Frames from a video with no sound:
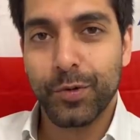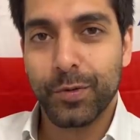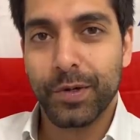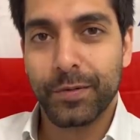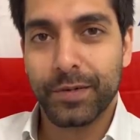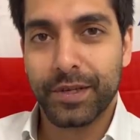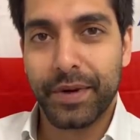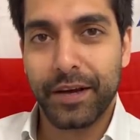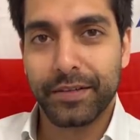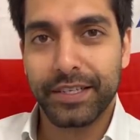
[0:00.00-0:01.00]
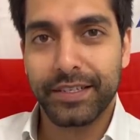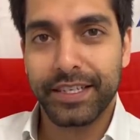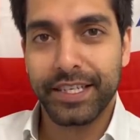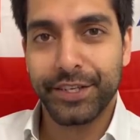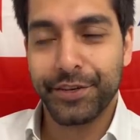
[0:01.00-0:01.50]
what was about in the
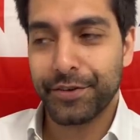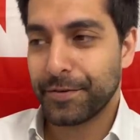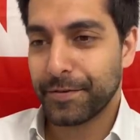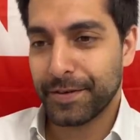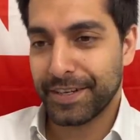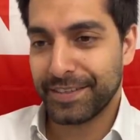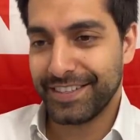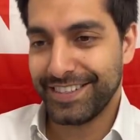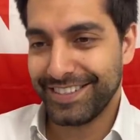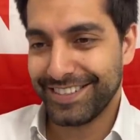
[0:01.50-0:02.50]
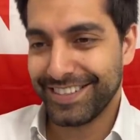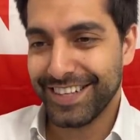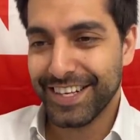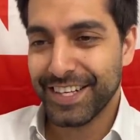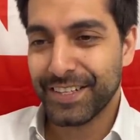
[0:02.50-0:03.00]
EU.
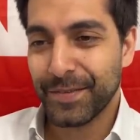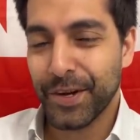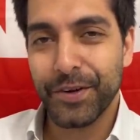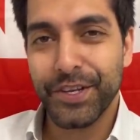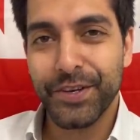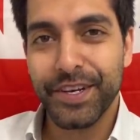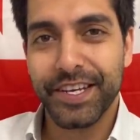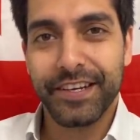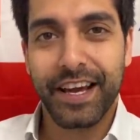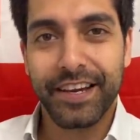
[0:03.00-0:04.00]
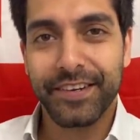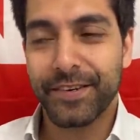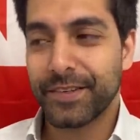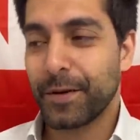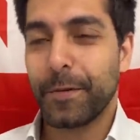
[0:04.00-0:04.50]
Your union and
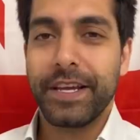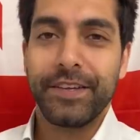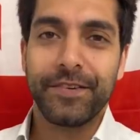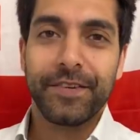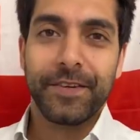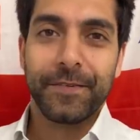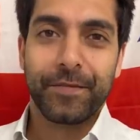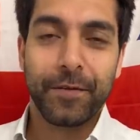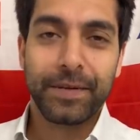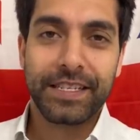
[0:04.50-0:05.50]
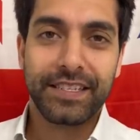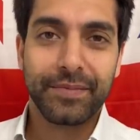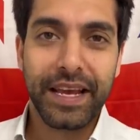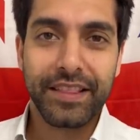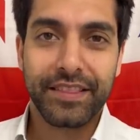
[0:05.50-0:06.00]
your the way you obviously
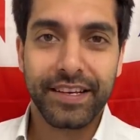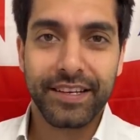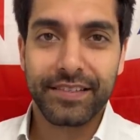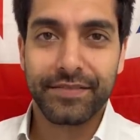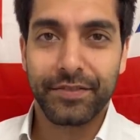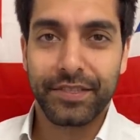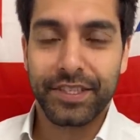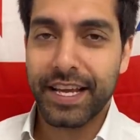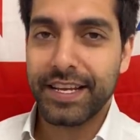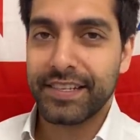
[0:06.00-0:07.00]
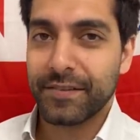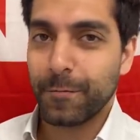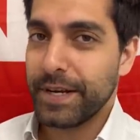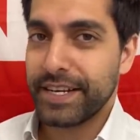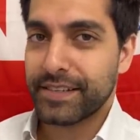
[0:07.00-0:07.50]
debate things for days and
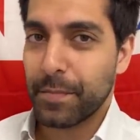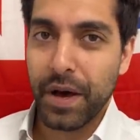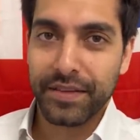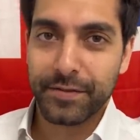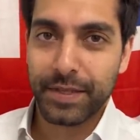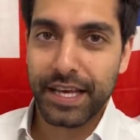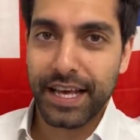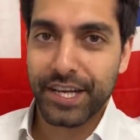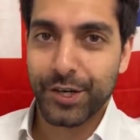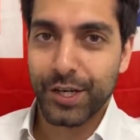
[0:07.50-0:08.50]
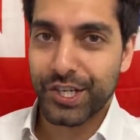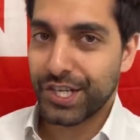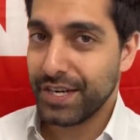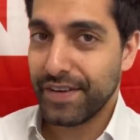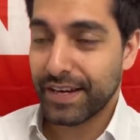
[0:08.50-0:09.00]
weeks and months without actually
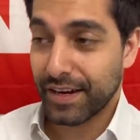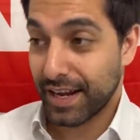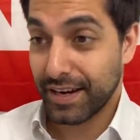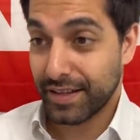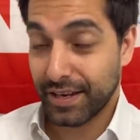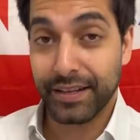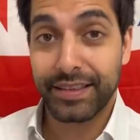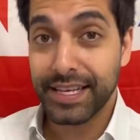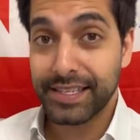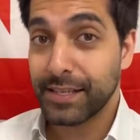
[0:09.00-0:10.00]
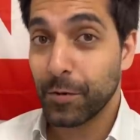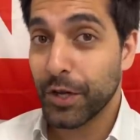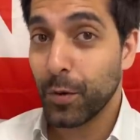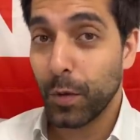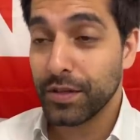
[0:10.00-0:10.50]
achieving anything. This is what
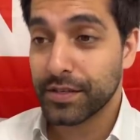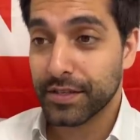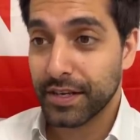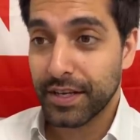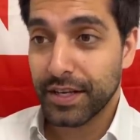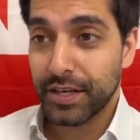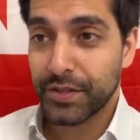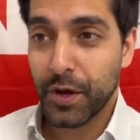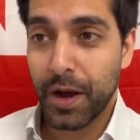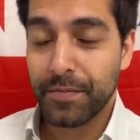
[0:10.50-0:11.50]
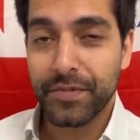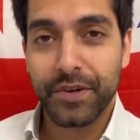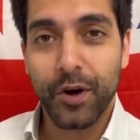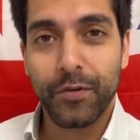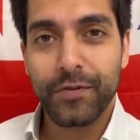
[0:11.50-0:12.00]
you wanted. So I'm
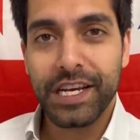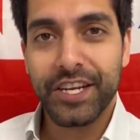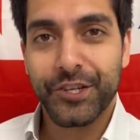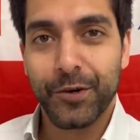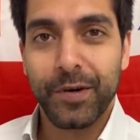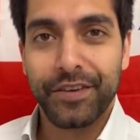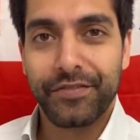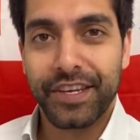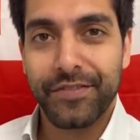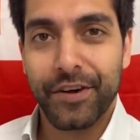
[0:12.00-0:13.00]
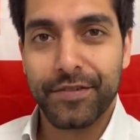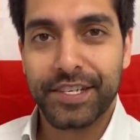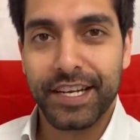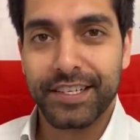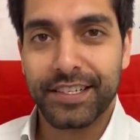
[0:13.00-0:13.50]
not really sure if Guy
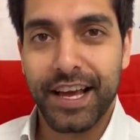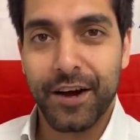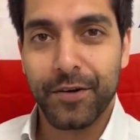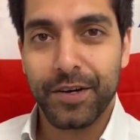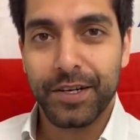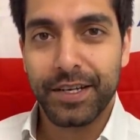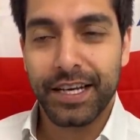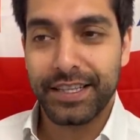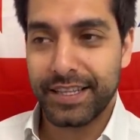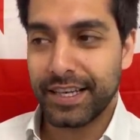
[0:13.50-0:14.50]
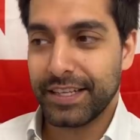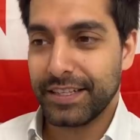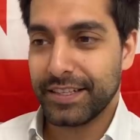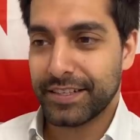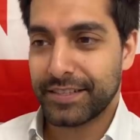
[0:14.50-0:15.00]
Verhofstadt is now
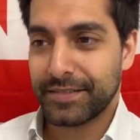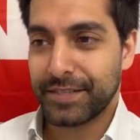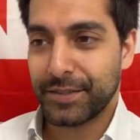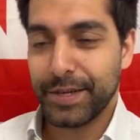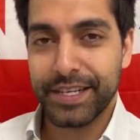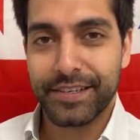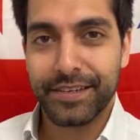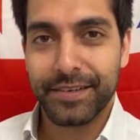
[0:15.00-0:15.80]
in this tweet